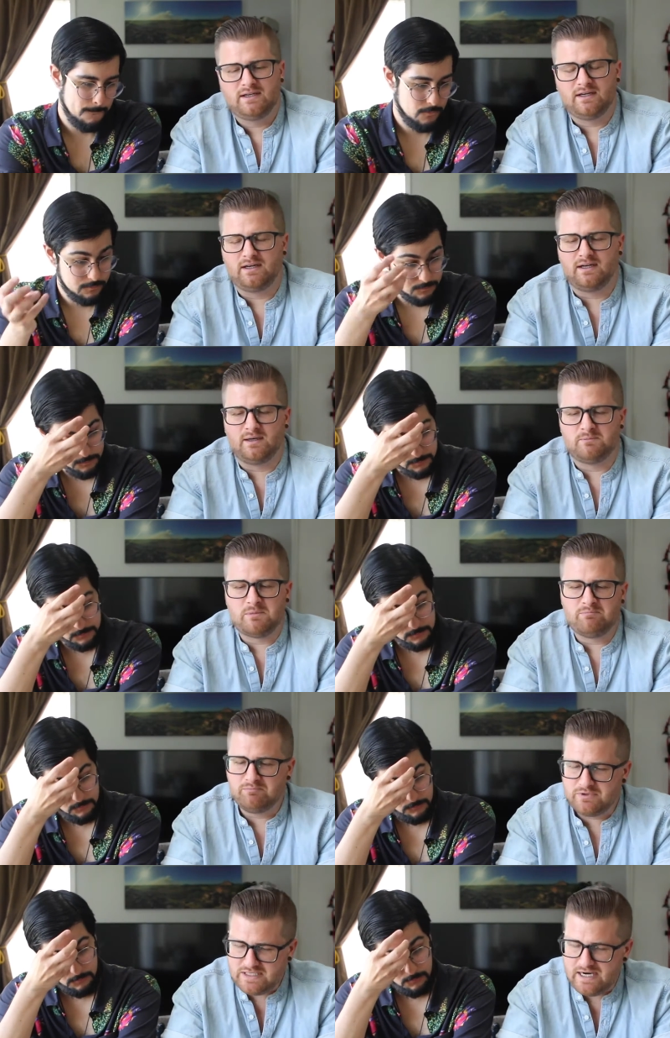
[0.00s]

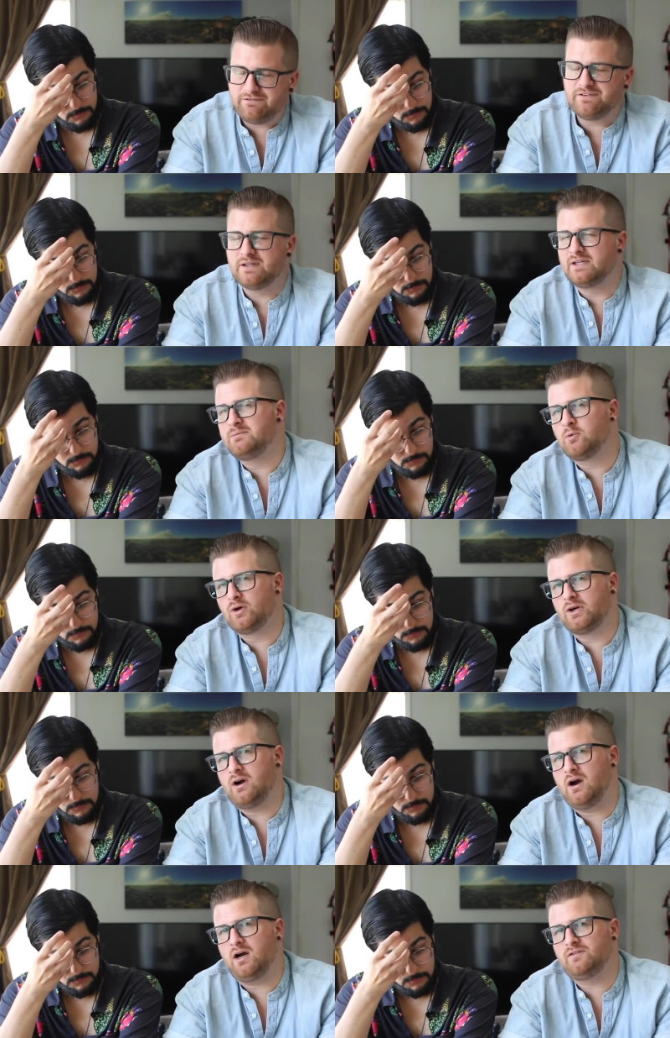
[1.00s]
Speaker 1: Definitely more
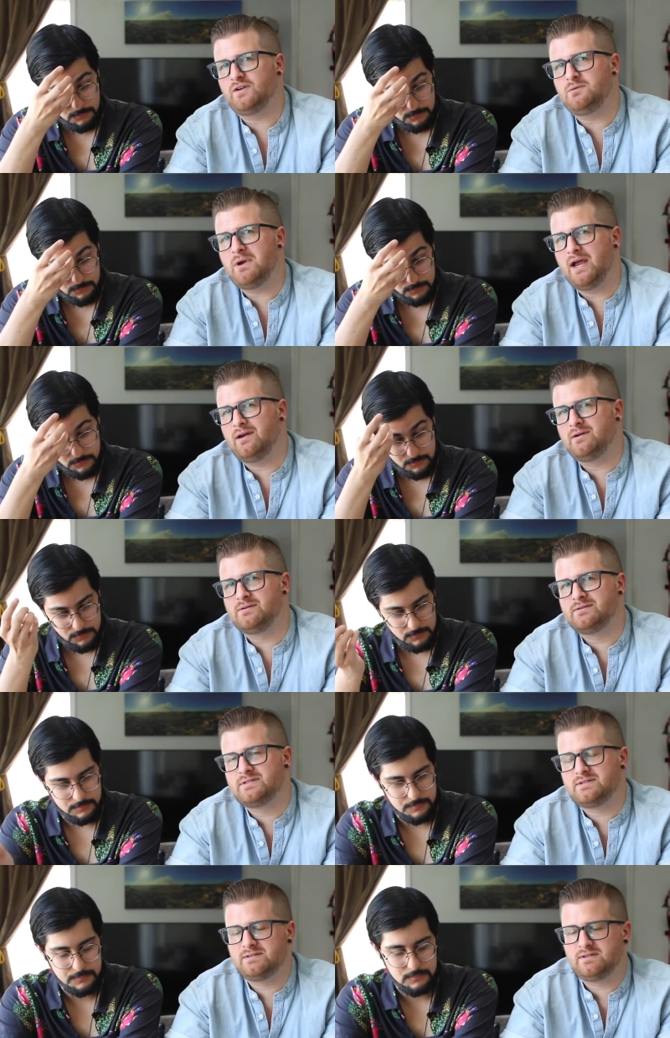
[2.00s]
coffee
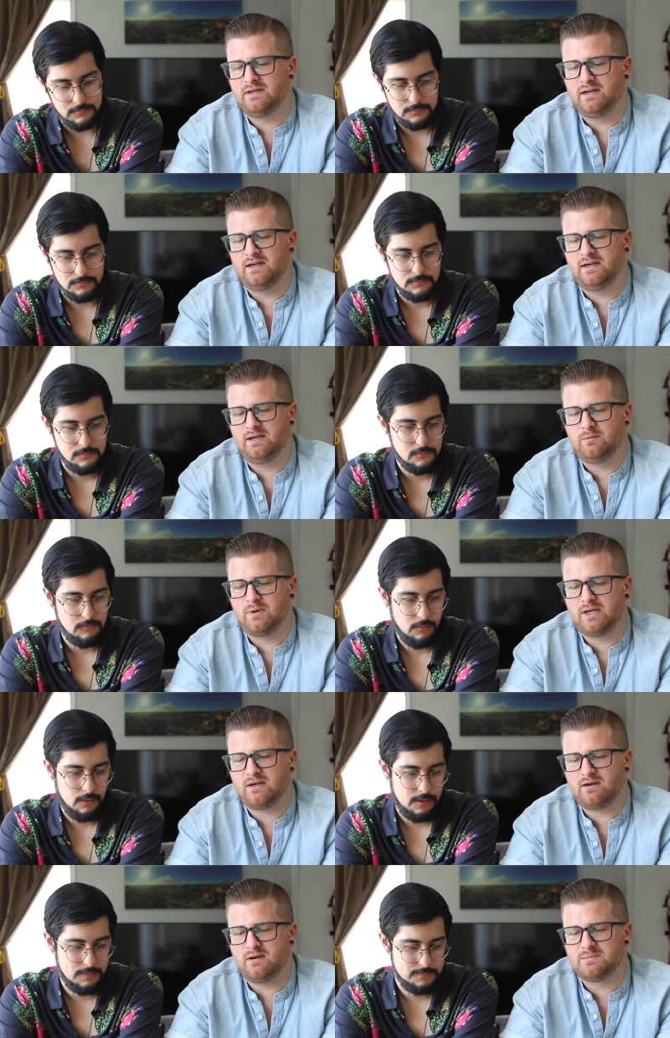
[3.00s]
bound when
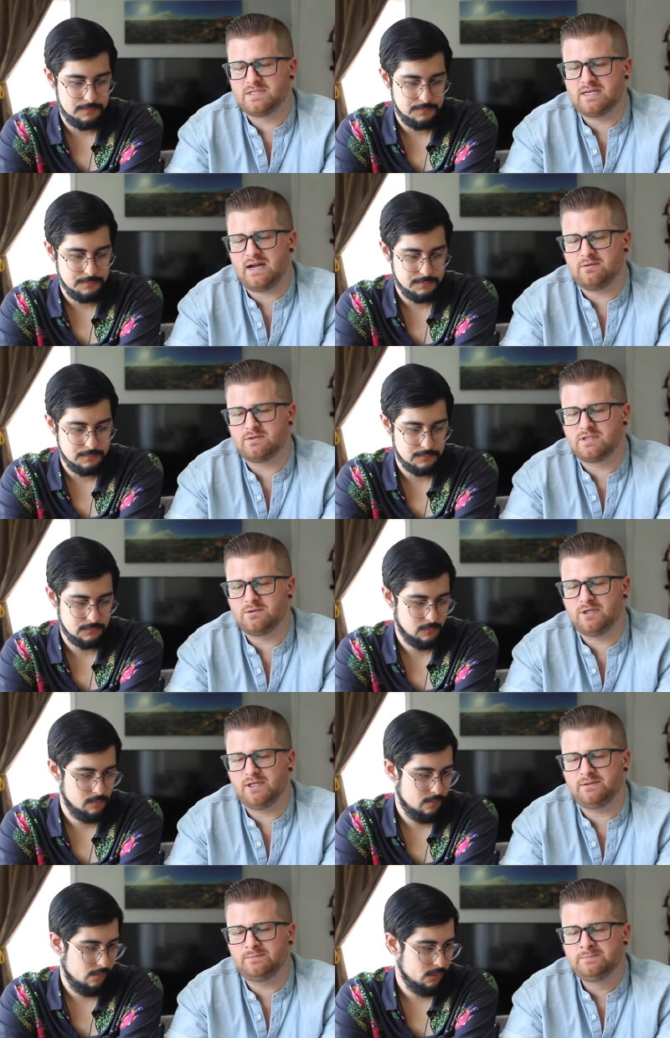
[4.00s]
it comes down to
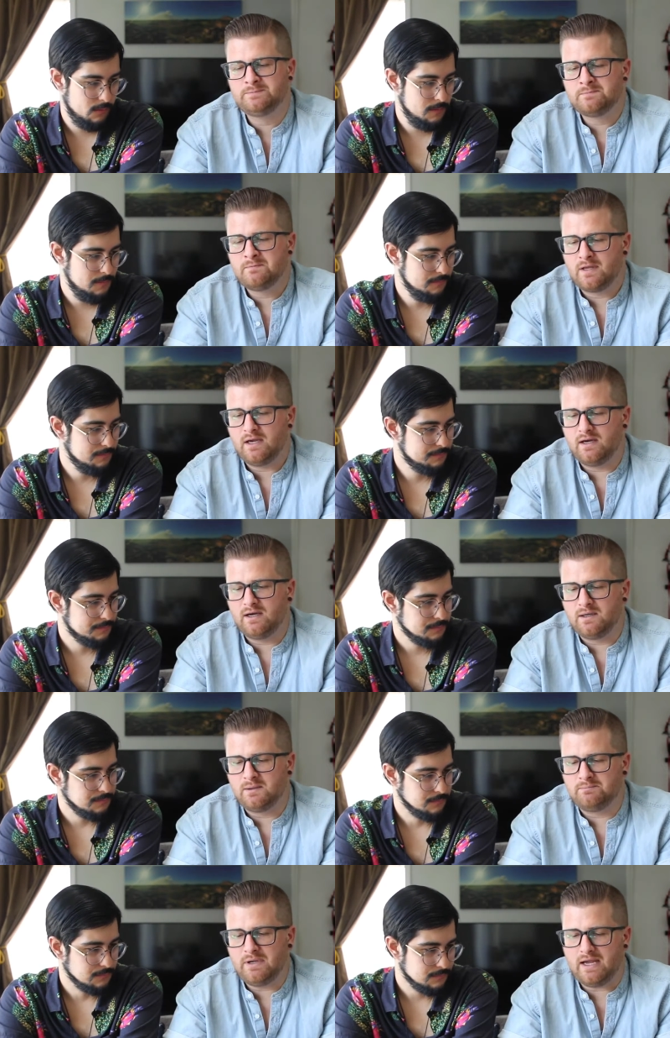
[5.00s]
it.
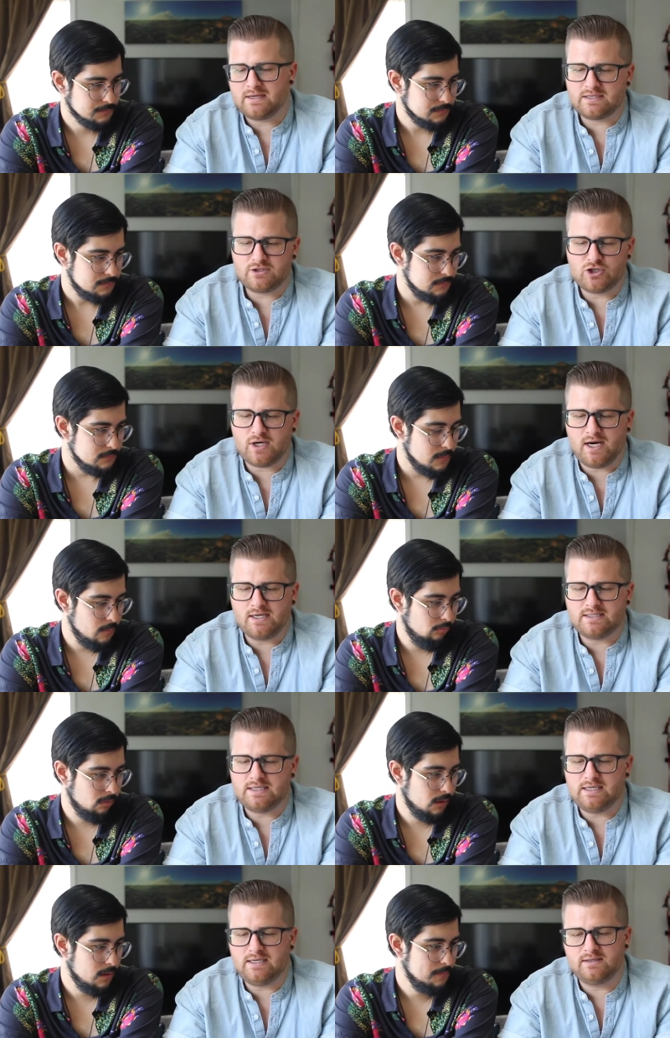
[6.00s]
As a chai
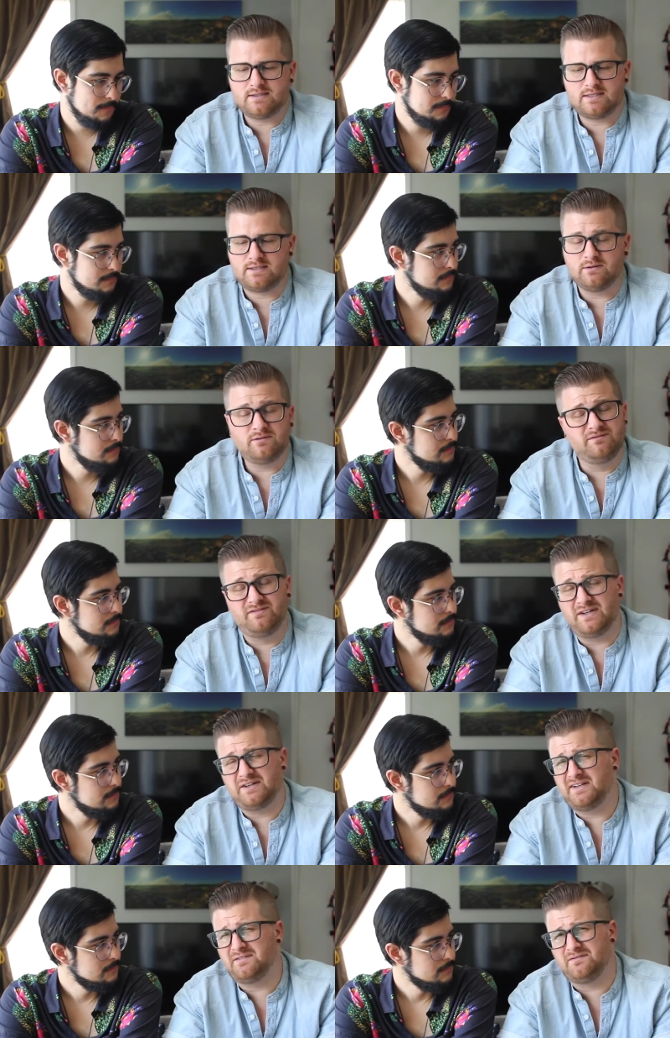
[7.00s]
tea, it's still
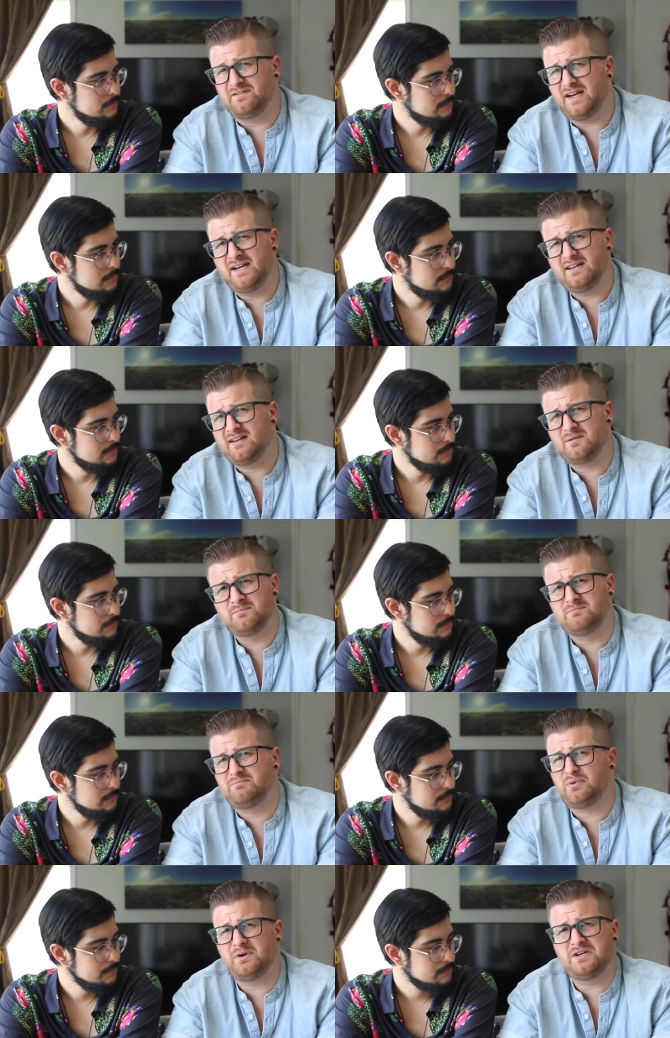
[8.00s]
very inviting. I'm
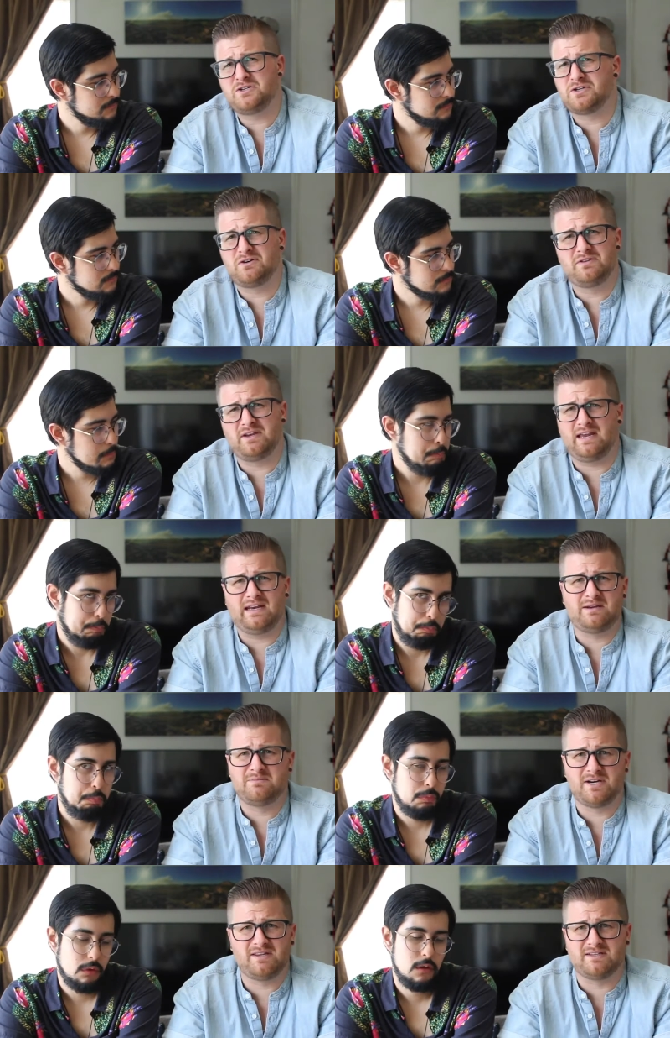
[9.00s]
pretty sure that
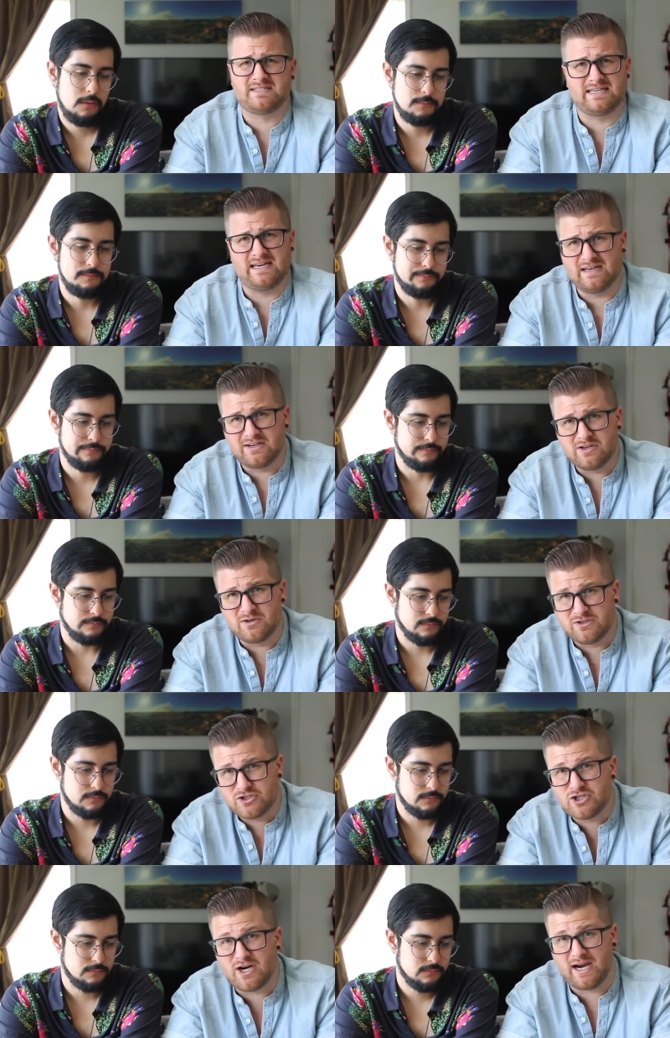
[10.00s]
anybody that's into
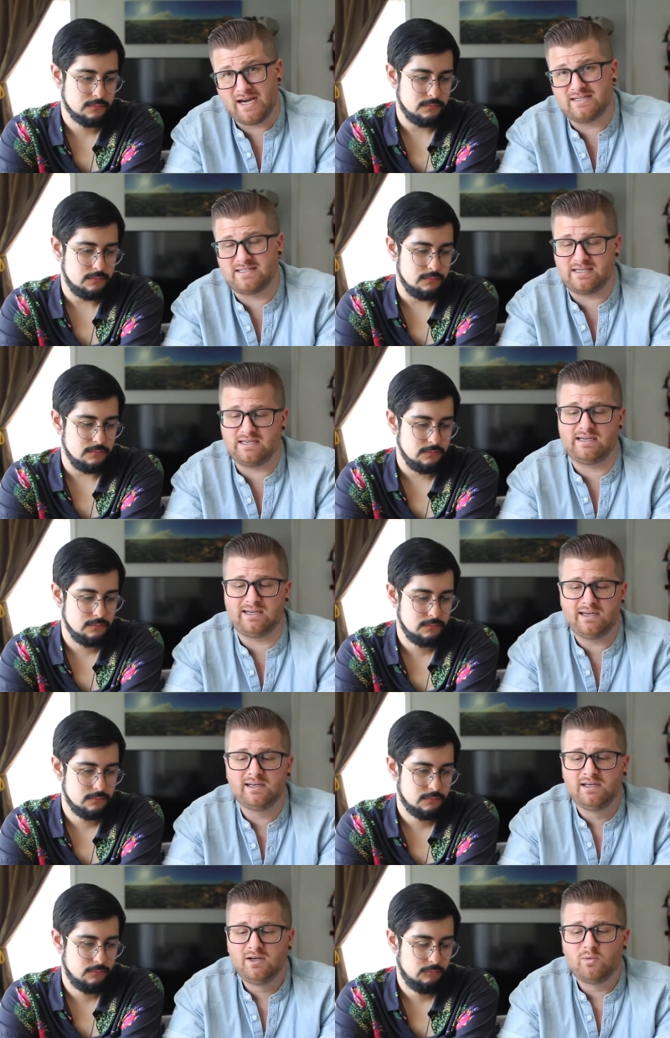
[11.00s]
chai
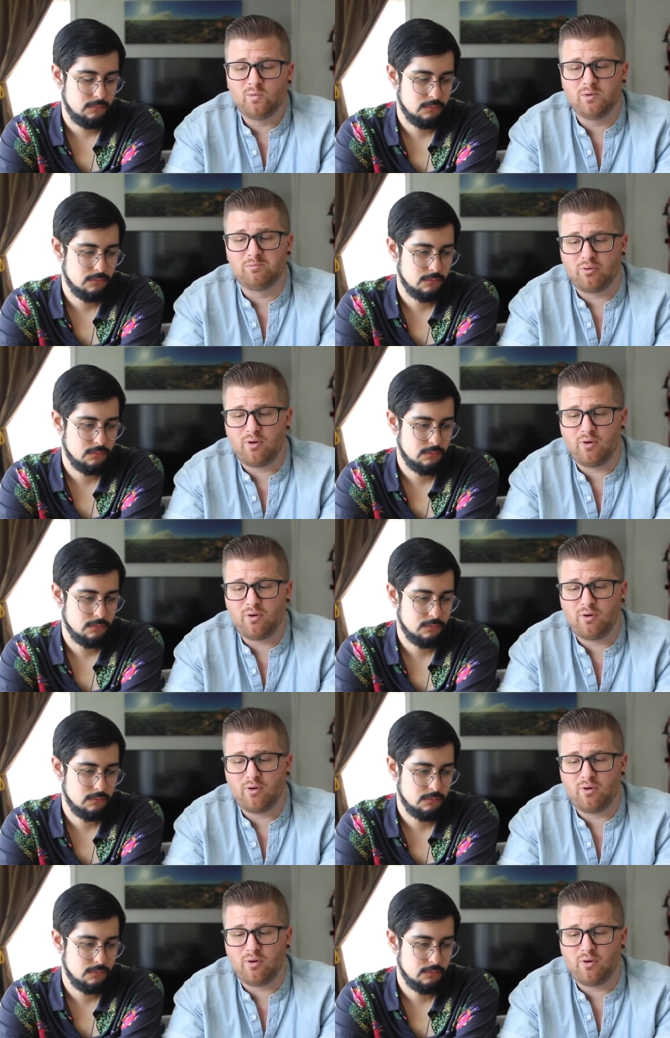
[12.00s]
tea would